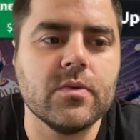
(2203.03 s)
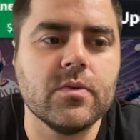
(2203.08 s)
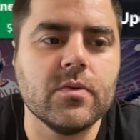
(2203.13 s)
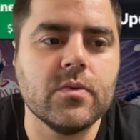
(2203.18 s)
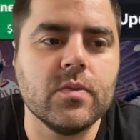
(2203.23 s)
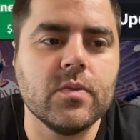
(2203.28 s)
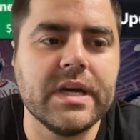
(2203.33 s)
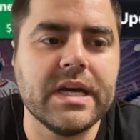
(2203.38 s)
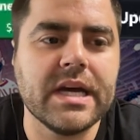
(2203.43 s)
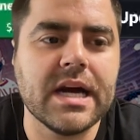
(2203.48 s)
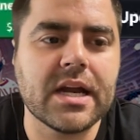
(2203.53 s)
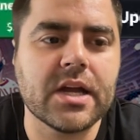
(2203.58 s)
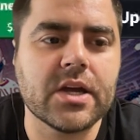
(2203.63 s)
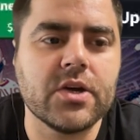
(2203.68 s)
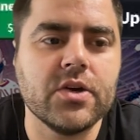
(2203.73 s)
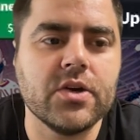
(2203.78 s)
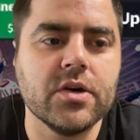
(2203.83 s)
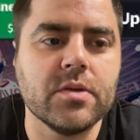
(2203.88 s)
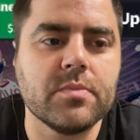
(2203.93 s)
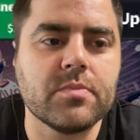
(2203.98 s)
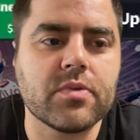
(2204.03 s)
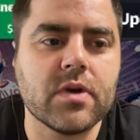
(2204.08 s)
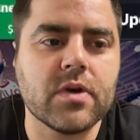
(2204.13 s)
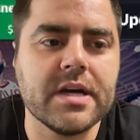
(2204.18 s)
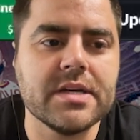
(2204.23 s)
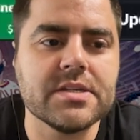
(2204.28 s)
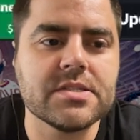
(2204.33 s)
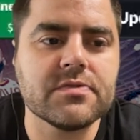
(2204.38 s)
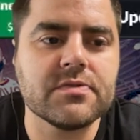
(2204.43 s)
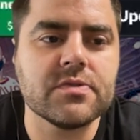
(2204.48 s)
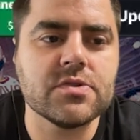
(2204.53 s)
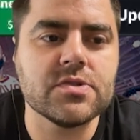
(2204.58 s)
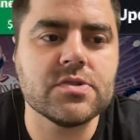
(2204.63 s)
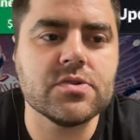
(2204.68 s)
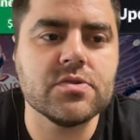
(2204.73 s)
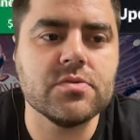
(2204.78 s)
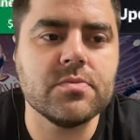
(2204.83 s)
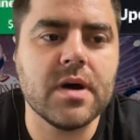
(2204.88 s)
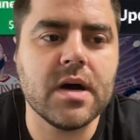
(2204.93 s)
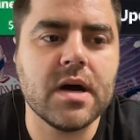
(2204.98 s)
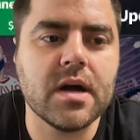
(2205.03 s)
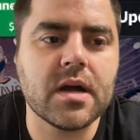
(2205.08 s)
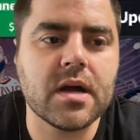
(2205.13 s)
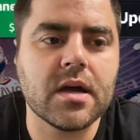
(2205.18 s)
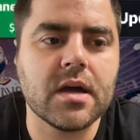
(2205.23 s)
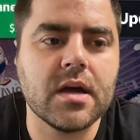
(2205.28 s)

we got a good price for Zubac.